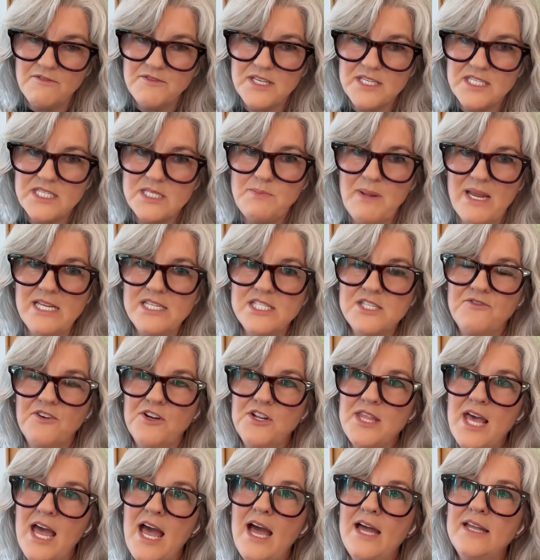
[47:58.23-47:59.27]
I gave
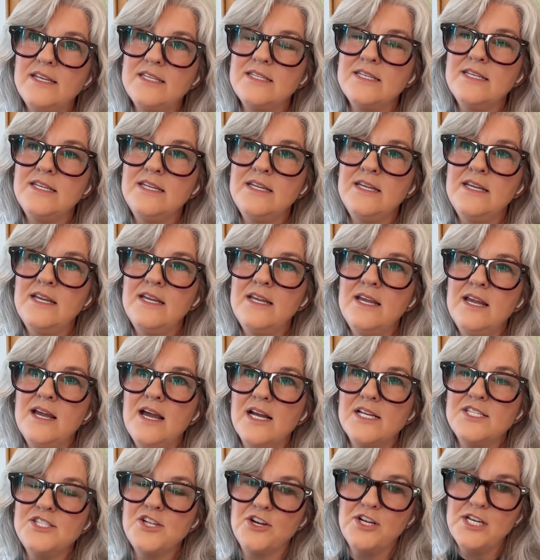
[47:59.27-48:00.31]
myself the space for
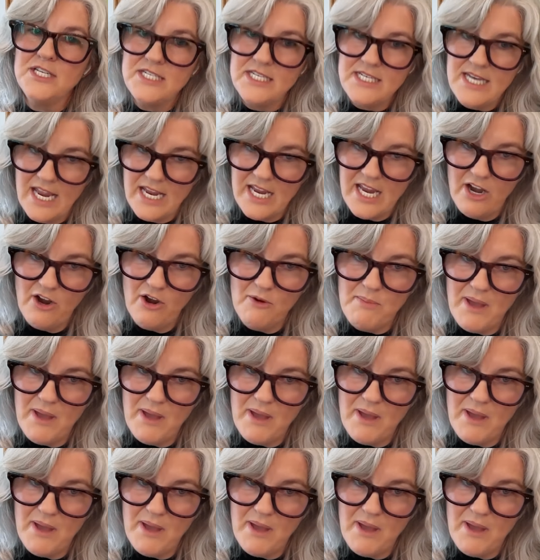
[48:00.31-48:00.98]
that. I